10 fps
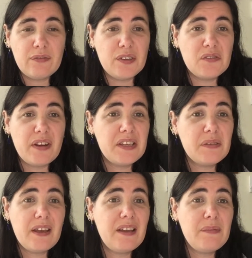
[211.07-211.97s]
fundraise
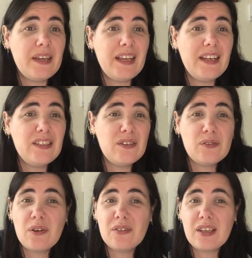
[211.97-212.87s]
without any making any
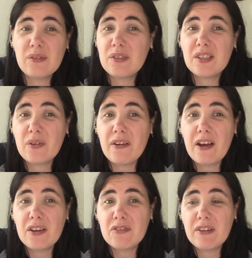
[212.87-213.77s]
social contact, which is quite
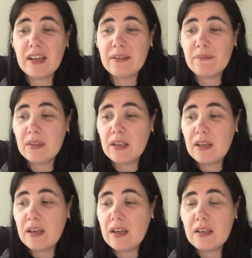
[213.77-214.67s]
hard really.
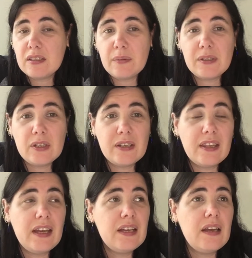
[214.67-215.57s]
So I've been doing
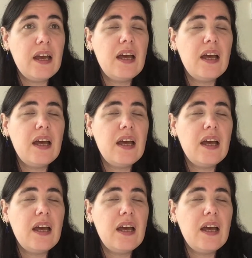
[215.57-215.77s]
that,